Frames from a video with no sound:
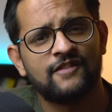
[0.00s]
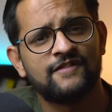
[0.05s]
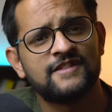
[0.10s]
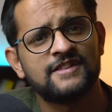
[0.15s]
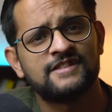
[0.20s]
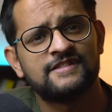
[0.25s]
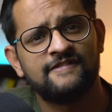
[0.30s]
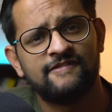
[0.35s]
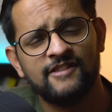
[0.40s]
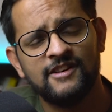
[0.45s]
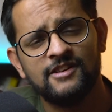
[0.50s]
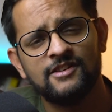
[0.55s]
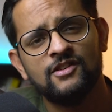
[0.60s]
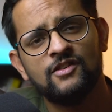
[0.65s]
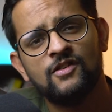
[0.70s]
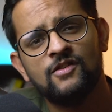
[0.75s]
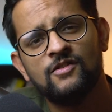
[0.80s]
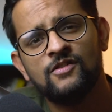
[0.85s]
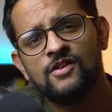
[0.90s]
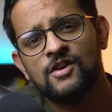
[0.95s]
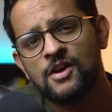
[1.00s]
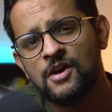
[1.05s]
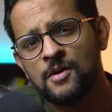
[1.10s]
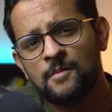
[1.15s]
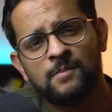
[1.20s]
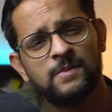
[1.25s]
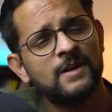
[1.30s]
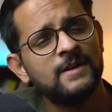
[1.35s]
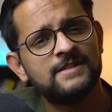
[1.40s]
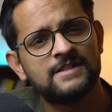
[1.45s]
of this video?
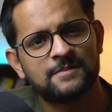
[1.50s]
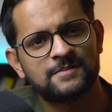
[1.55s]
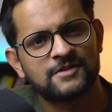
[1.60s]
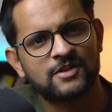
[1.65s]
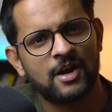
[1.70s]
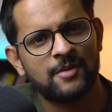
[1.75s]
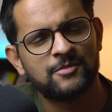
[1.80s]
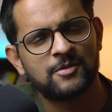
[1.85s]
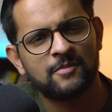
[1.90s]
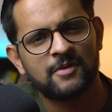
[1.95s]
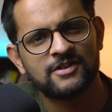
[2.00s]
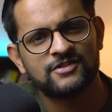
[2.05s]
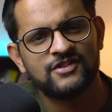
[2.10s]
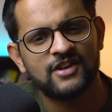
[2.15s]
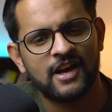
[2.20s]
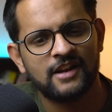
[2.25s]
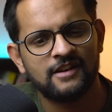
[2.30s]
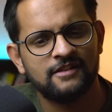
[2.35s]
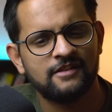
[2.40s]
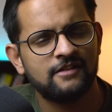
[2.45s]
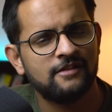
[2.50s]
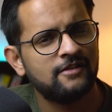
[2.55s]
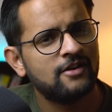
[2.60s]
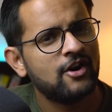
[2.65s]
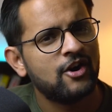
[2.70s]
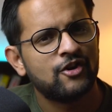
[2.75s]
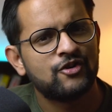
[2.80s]
Please subscribe to my channel,